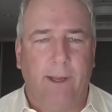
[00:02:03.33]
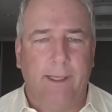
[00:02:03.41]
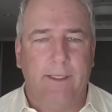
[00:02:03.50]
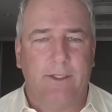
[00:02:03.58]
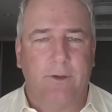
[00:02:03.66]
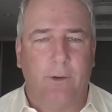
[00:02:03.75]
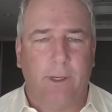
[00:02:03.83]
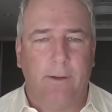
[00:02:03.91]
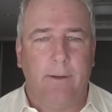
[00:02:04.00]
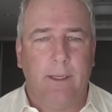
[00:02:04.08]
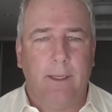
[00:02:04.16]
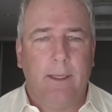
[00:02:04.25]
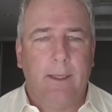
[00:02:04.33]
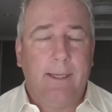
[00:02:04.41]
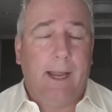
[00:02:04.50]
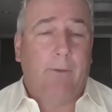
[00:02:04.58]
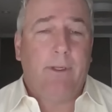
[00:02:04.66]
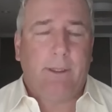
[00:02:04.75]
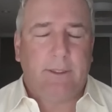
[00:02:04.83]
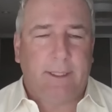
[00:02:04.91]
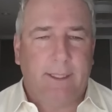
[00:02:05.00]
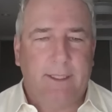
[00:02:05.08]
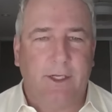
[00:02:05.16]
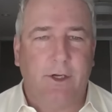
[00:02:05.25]
And it's going to, now
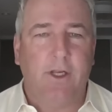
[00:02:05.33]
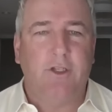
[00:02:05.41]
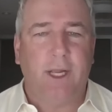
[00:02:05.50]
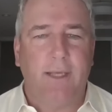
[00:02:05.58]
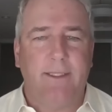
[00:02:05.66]
listen, is it going to